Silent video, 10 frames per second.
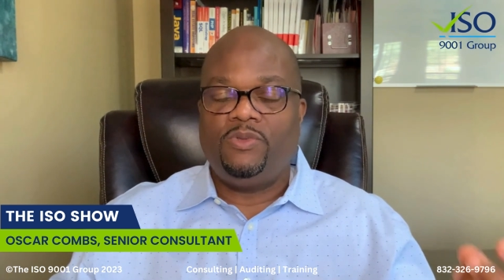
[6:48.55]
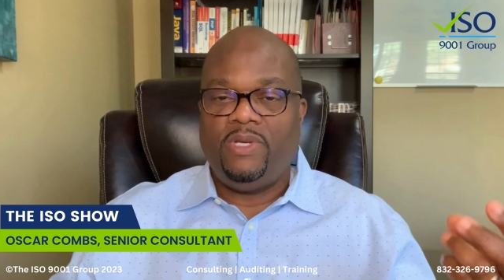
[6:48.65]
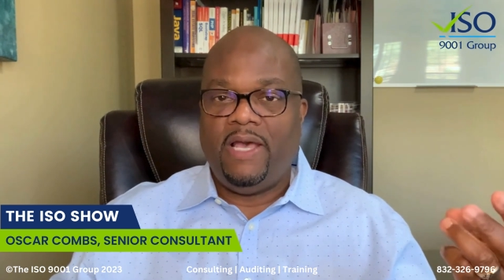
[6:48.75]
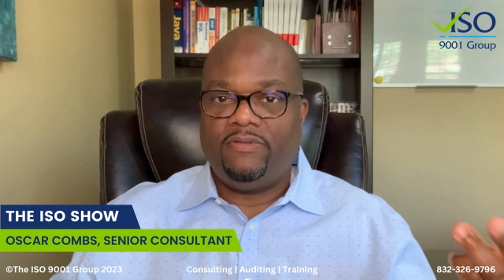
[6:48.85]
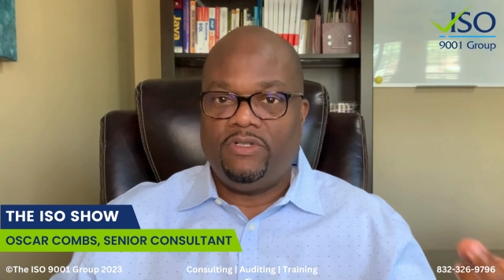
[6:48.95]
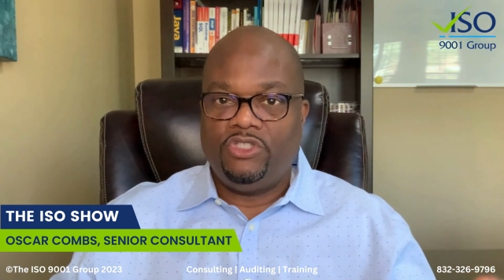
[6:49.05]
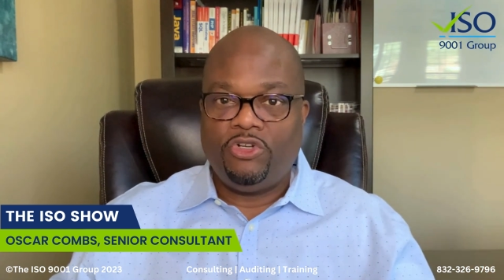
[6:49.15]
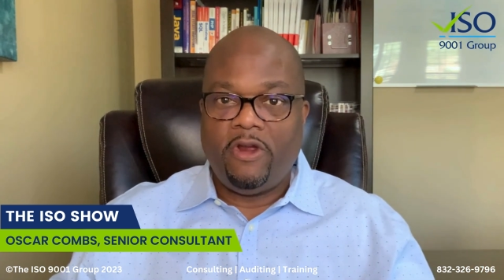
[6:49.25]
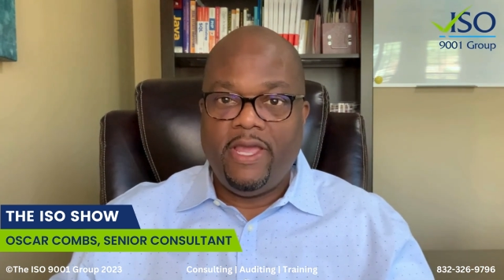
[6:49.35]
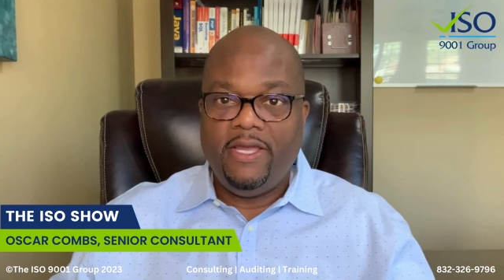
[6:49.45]
We have to
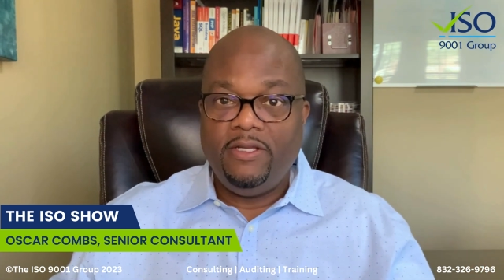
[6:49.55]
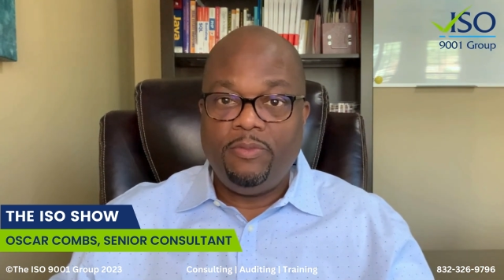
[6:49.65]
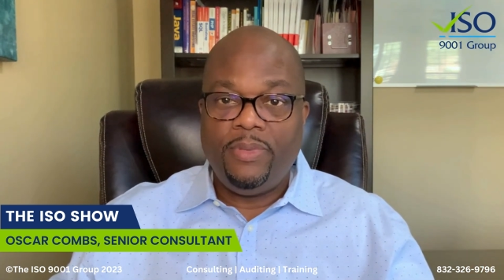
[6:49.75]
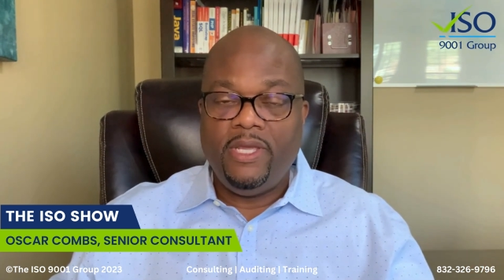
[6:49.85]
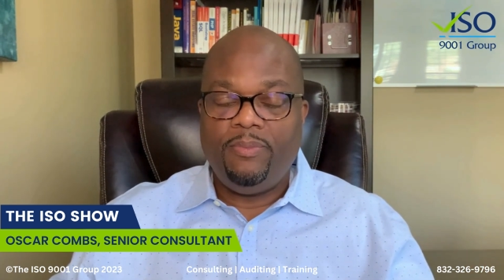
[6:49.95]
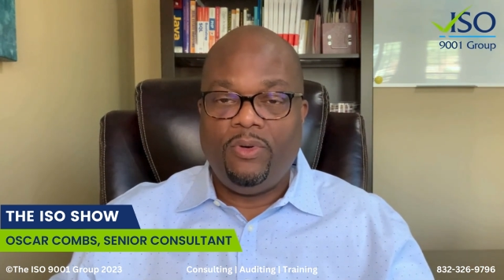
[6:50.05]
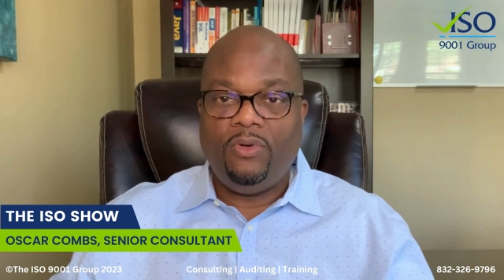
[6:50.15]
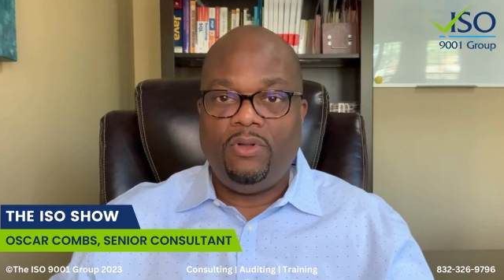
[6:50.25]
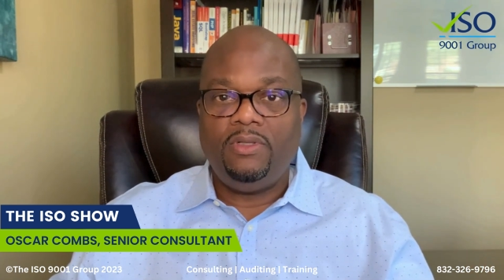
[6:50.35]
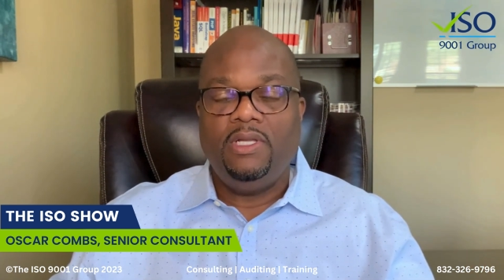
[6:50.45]
train
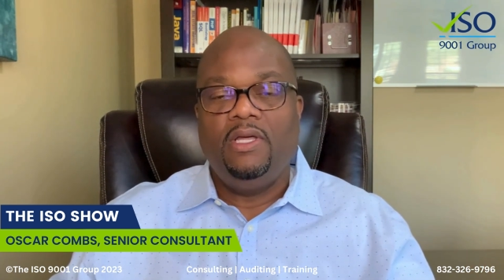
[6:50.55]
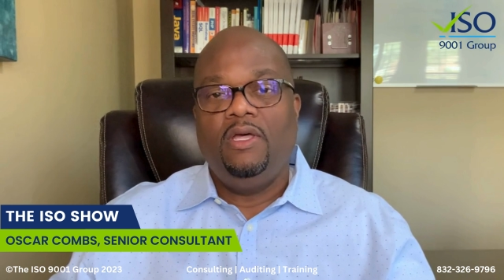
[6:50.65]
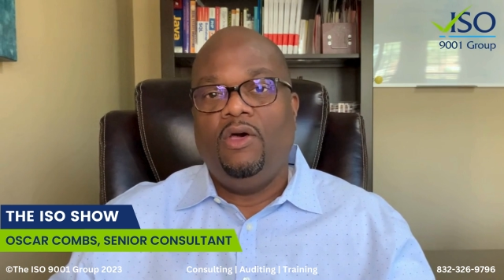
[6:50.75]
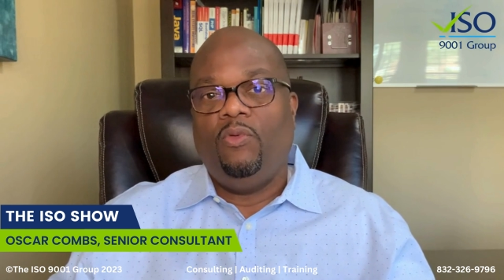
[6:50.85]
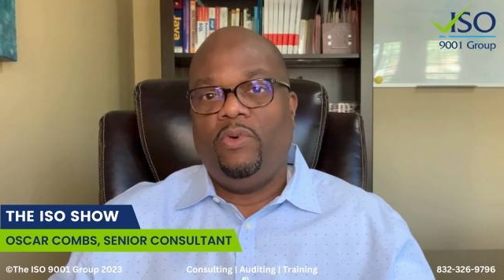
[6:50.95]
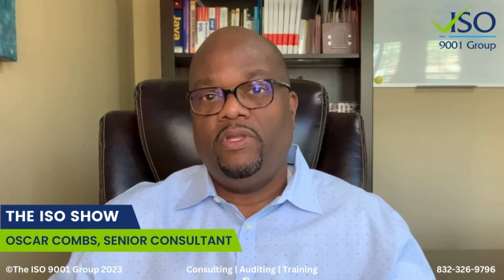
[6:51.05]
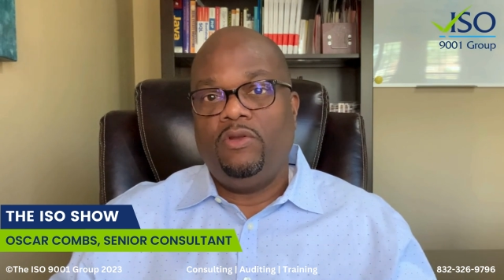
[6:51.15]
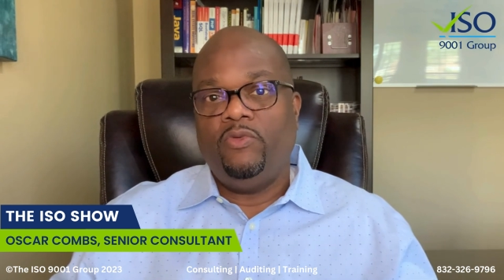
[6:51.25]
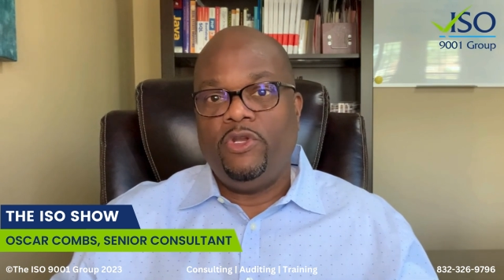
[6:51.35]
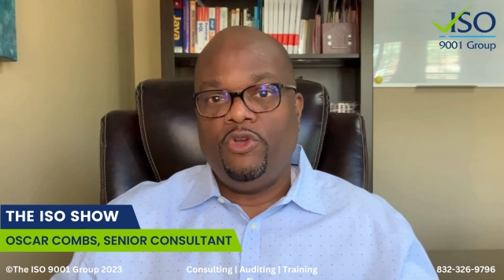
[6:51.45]
people
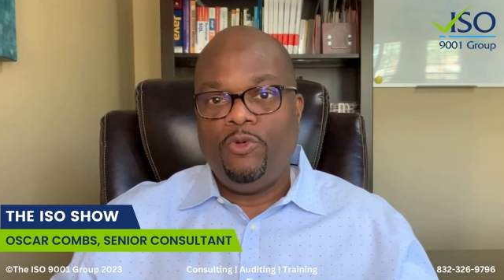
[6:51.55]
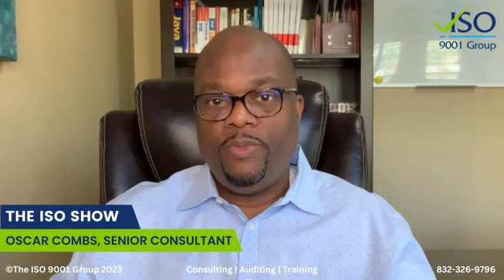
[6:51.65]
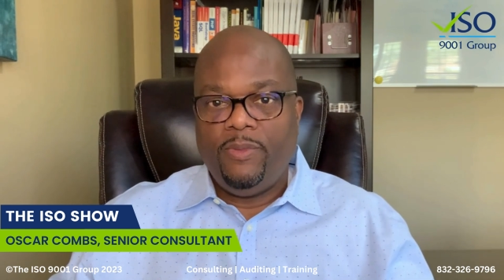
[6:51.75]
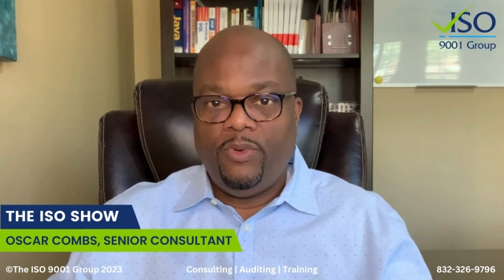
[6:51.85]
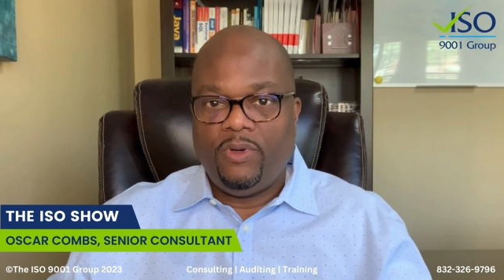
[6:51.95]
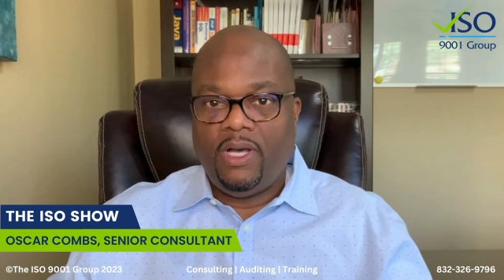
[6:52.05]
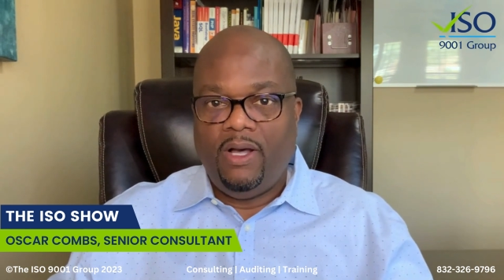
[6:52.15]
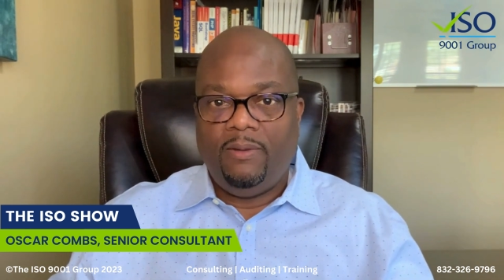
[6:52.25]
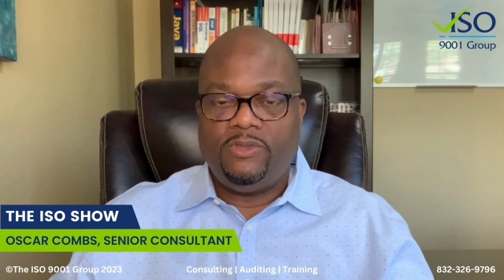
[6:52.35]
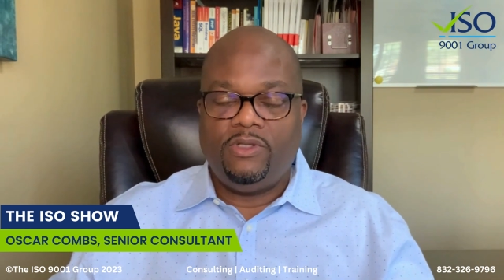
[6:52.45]
when new people
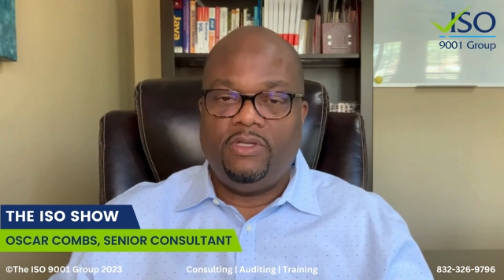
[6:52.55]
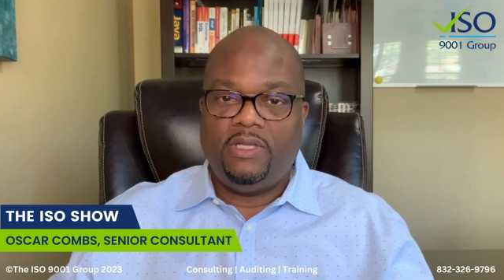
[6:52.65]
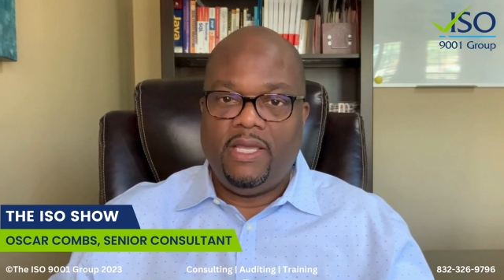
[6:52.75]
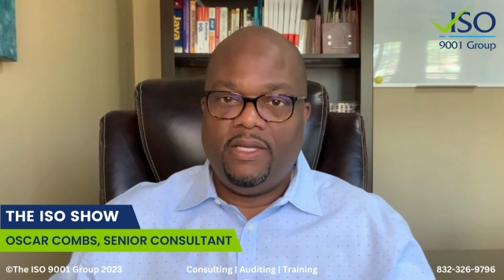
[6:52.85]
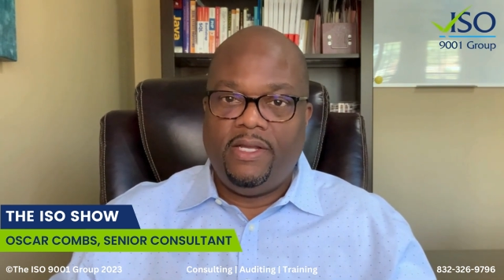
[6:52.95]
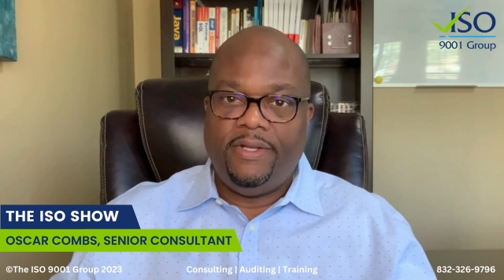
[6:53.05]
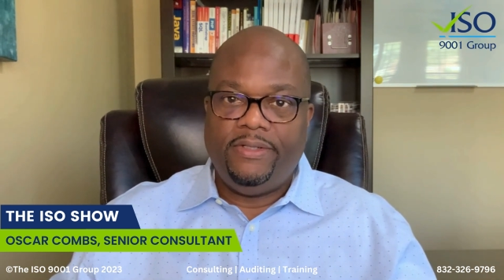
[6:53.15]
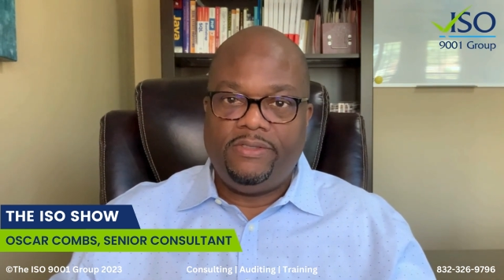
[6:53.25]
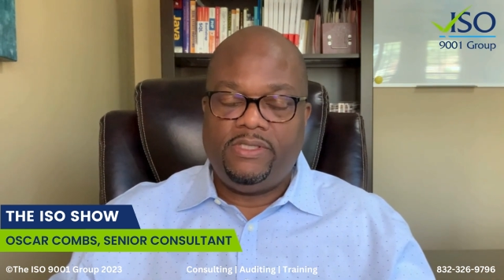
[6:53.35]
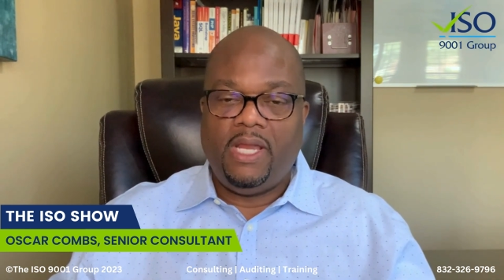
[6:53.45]
come so that they can
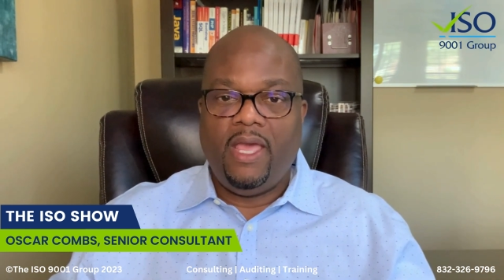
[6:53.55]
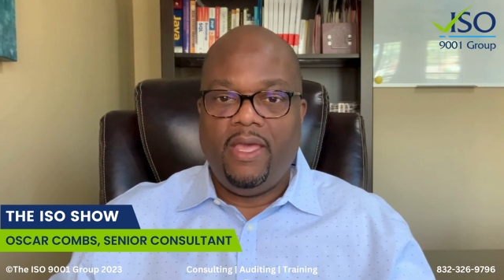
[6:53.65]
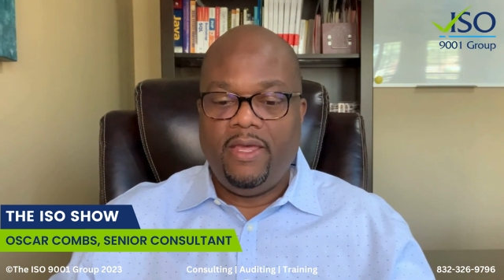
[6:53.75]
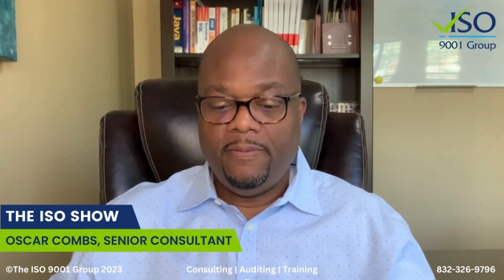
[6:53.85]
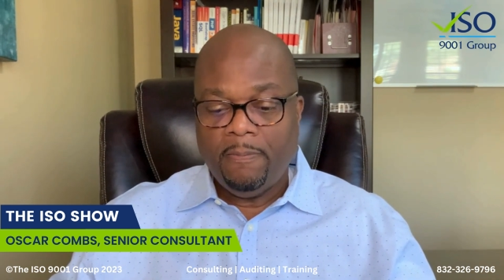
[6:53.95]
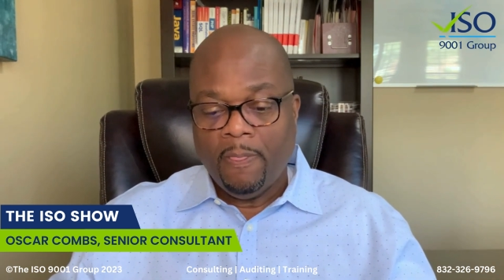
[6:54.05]
understand.